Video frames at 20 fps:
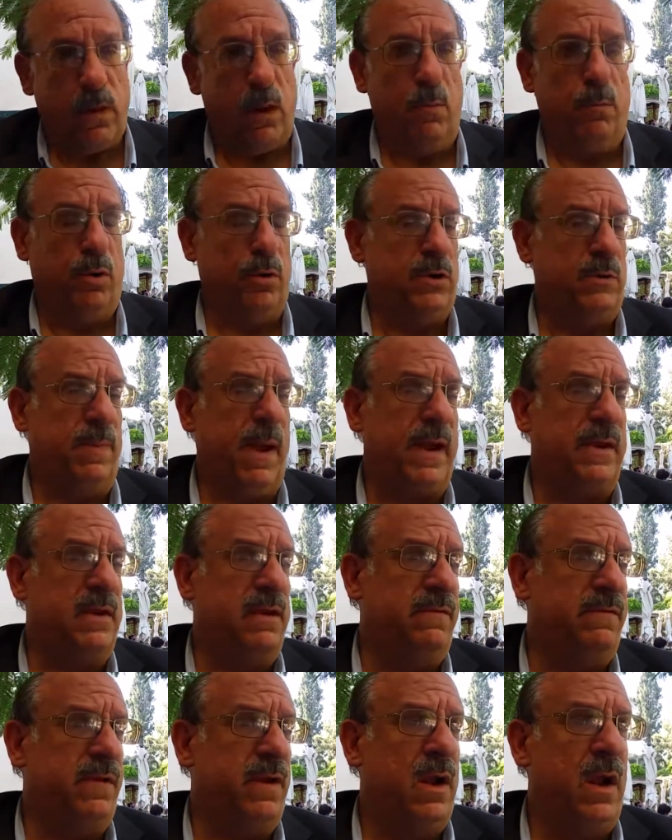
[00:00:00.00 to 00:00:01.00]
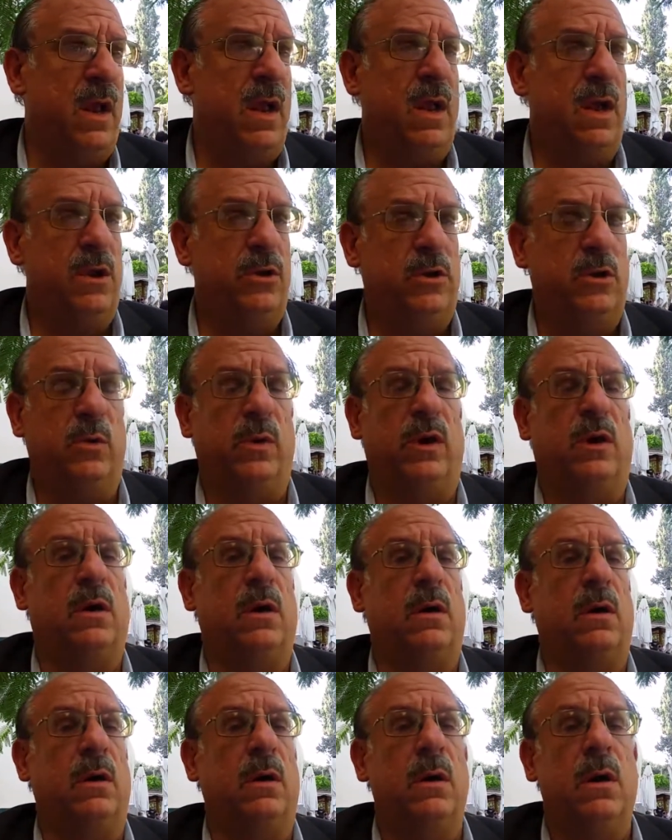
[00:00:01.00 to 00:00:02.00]
perspective to
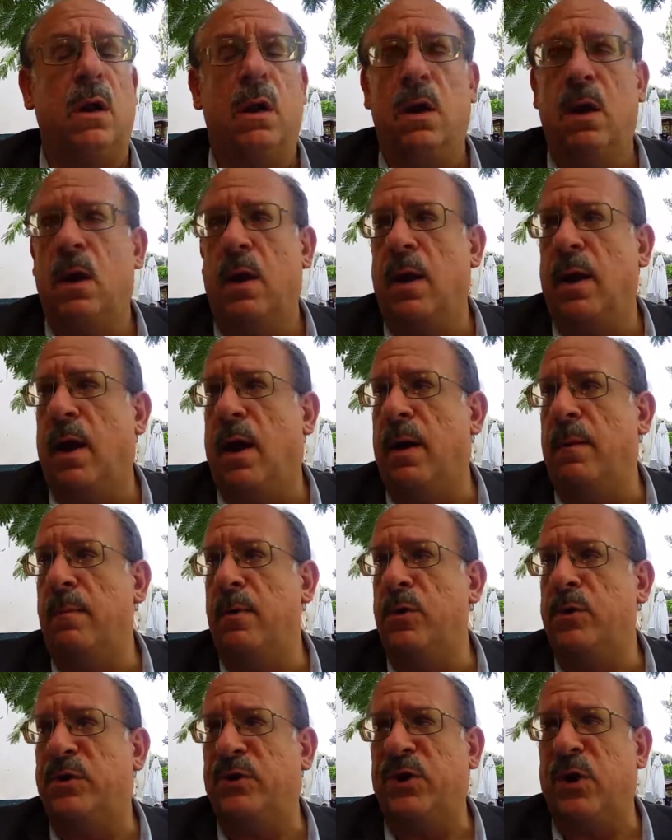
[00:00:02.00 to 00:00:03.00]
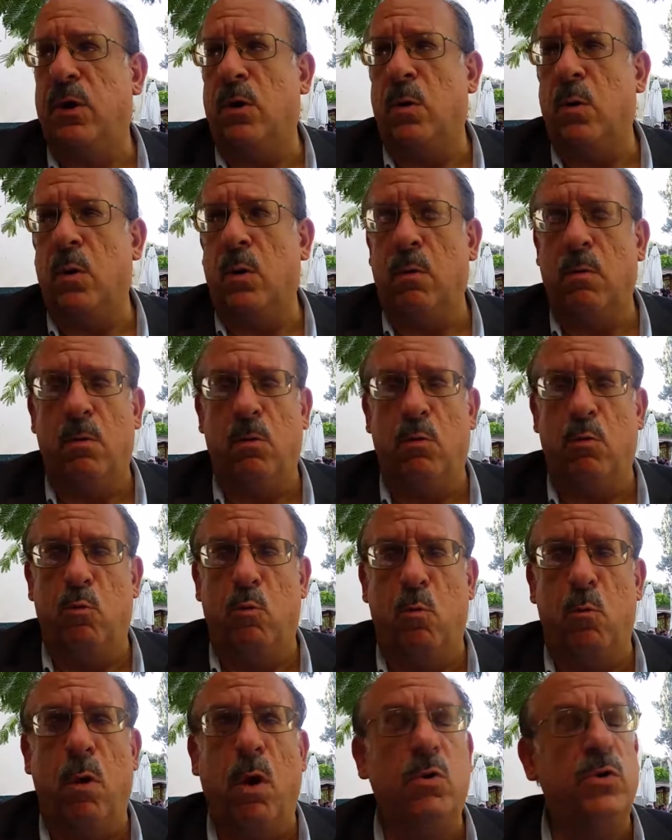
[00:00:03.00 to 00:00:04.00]
occur. So
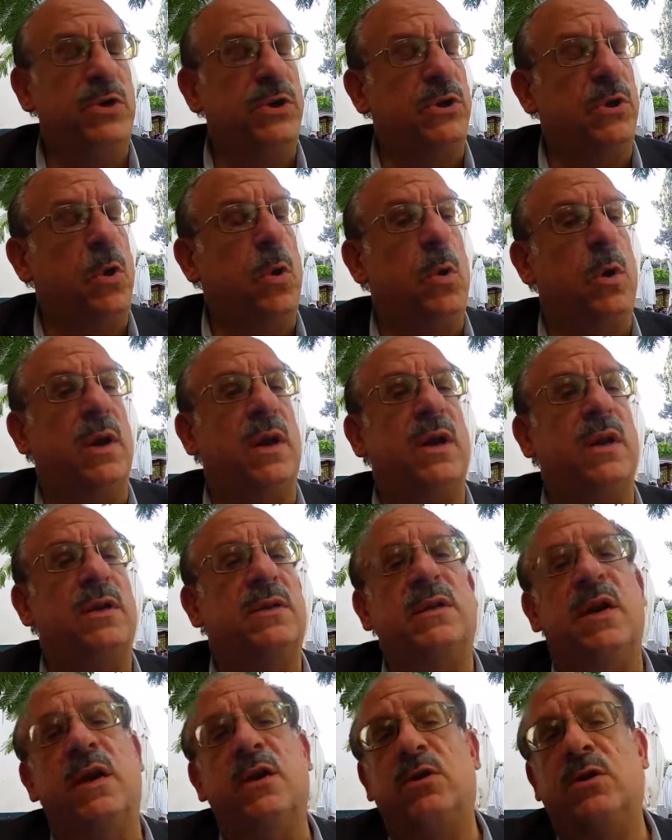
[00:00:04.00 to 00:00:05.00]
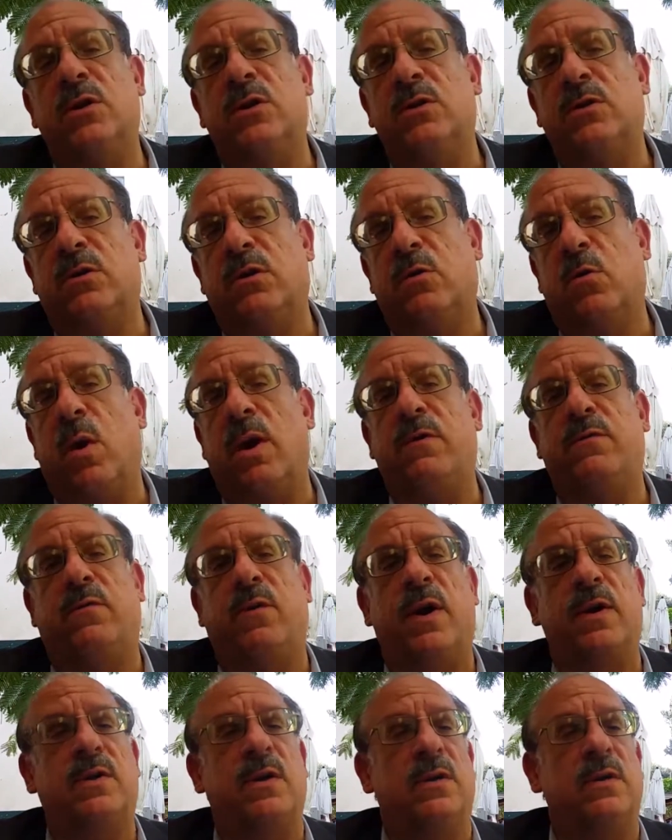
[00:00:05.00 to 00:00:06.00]
most organizations are quite
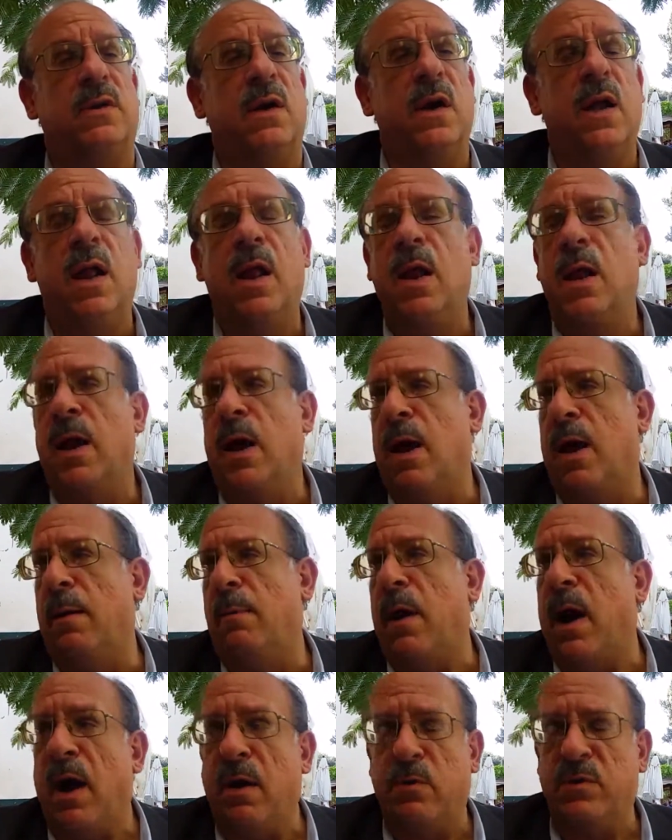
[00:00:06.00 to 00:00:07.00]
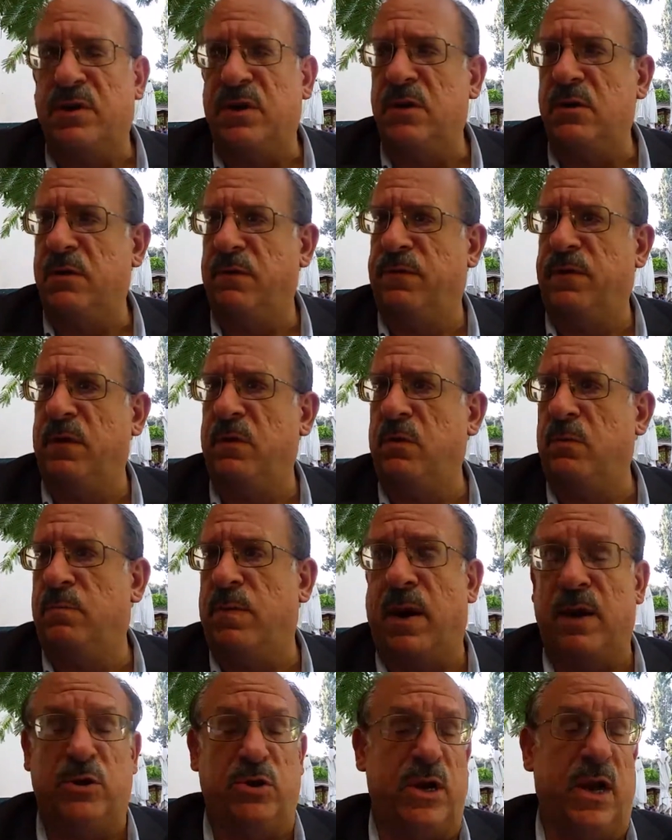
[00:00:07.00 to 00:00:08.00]
frightened. I was interviewed
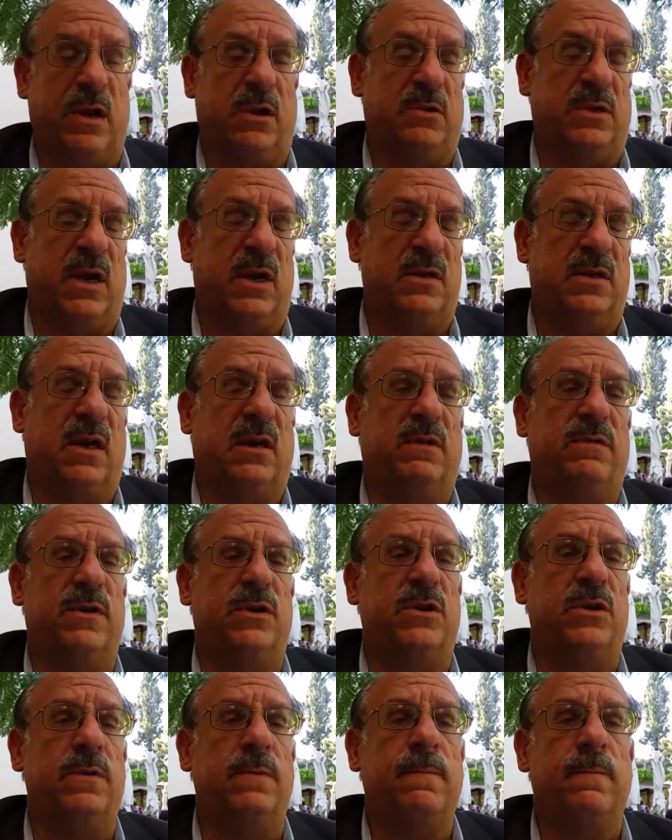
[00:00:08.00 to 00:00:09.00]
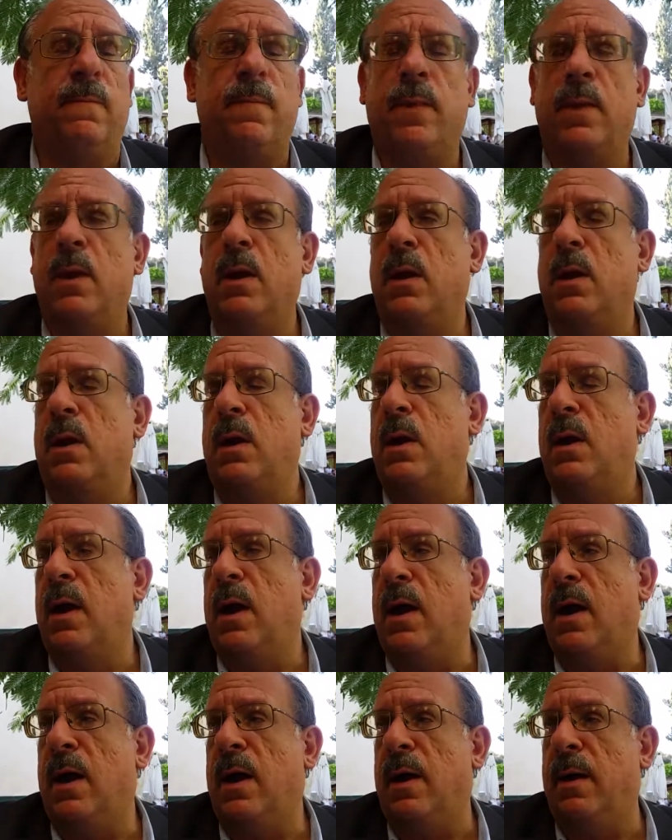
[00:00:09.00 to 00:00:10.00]
by Channel 10 Television,
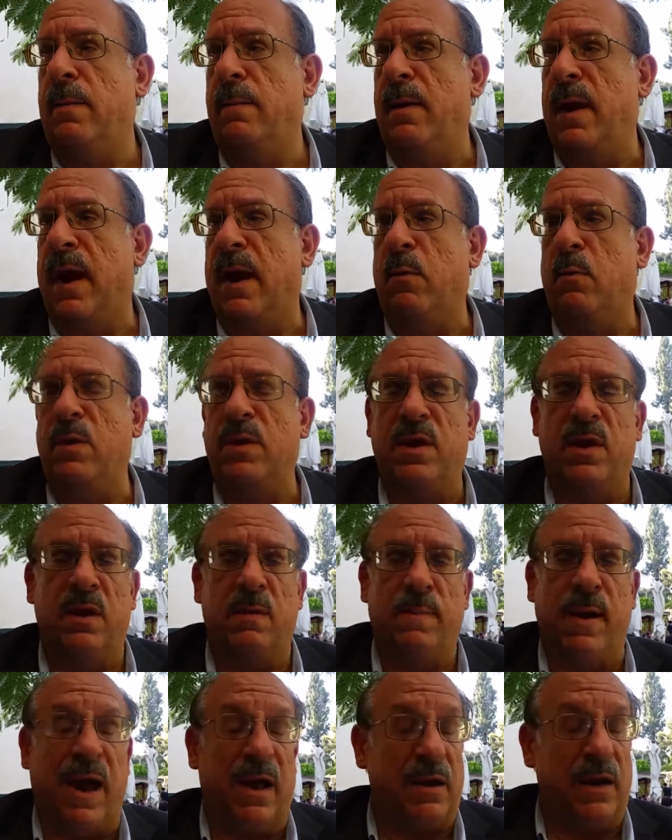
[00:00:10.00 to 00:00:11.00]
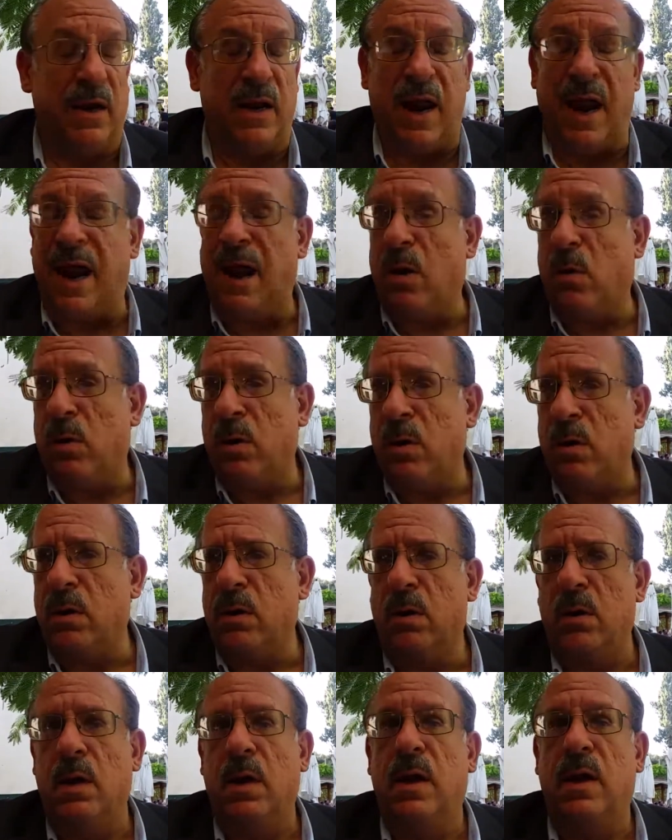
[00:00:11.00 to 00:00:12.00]
and within about an hour,
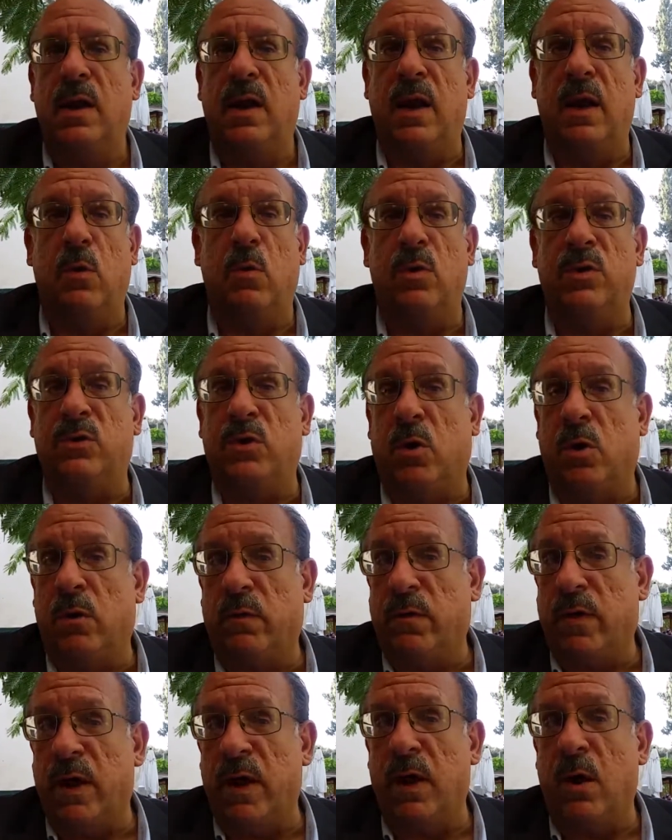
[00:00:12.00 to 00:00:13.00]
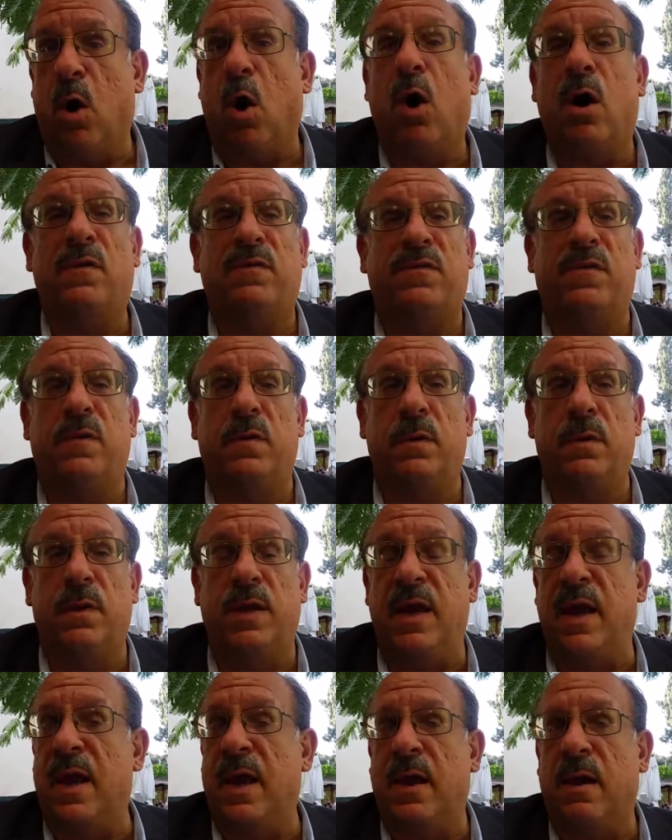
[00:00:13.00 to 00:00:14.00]
it was already off
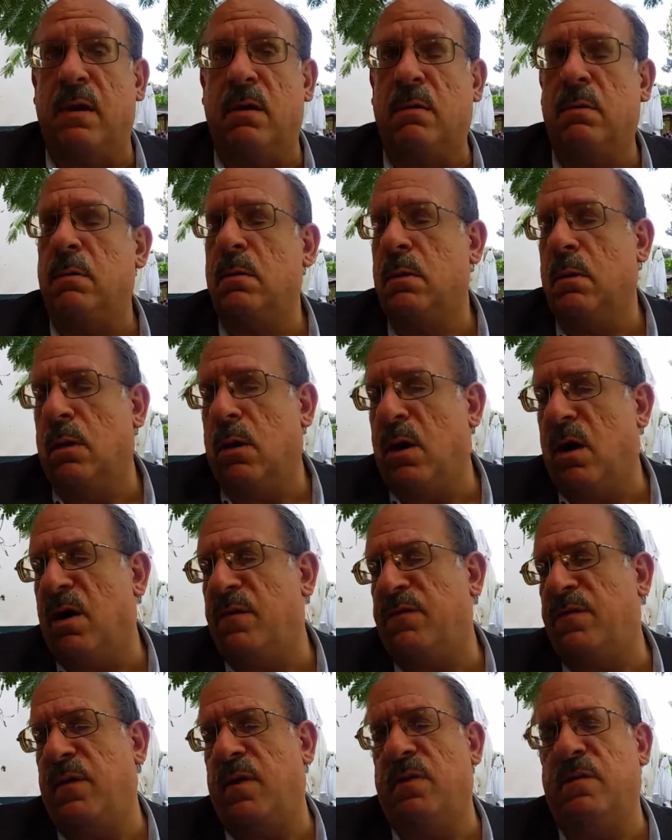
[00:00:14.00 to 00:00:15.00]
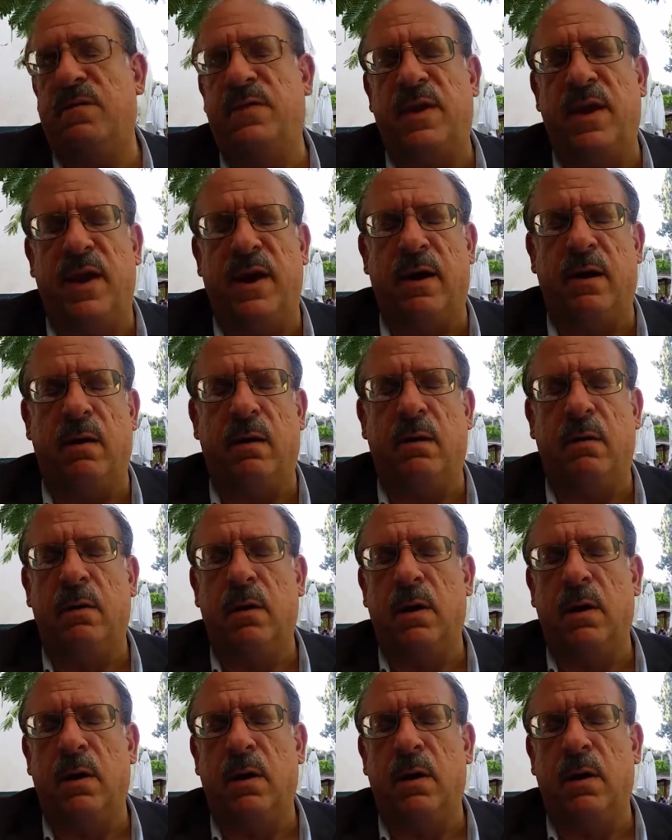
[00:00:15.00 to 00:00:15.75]
the air, off of their